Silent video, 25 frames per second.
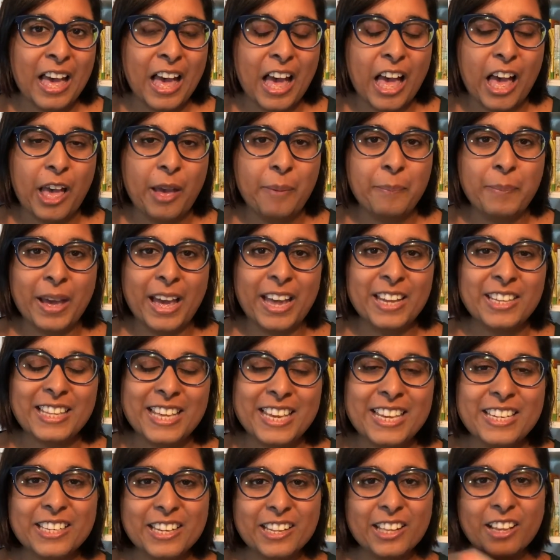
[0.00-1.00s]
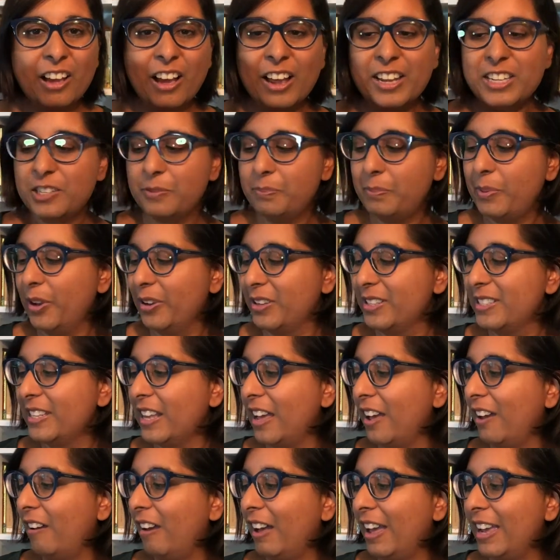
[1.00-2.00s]
and these are the kinds of books
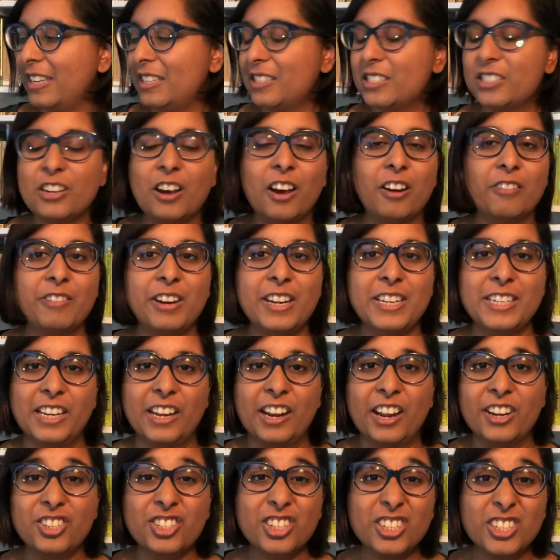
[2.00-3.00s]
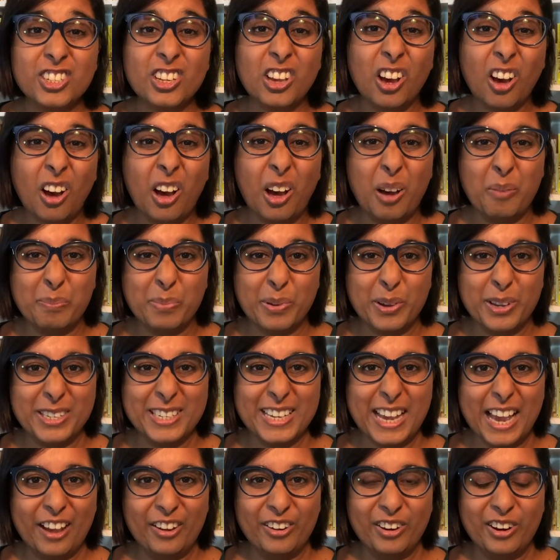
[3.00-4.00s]
that I start reading, I just can't put
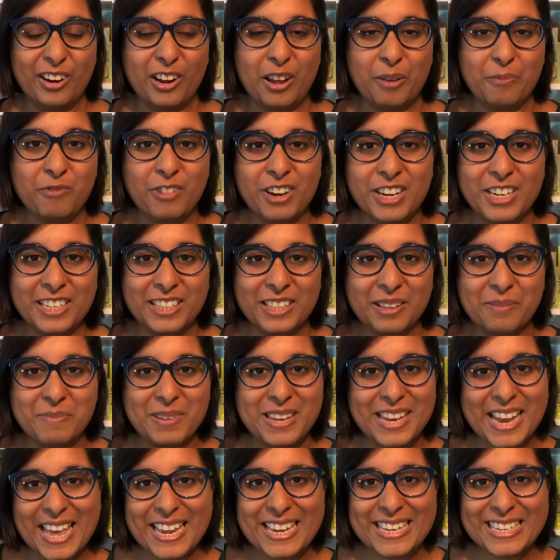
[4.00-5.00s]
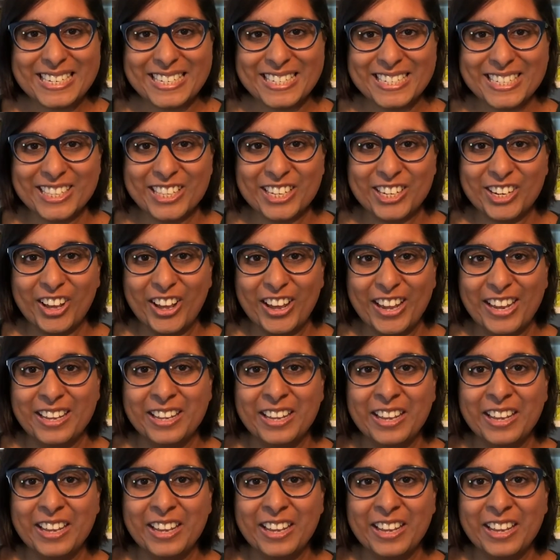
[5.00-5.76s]
down, and I'm reading them late into the night.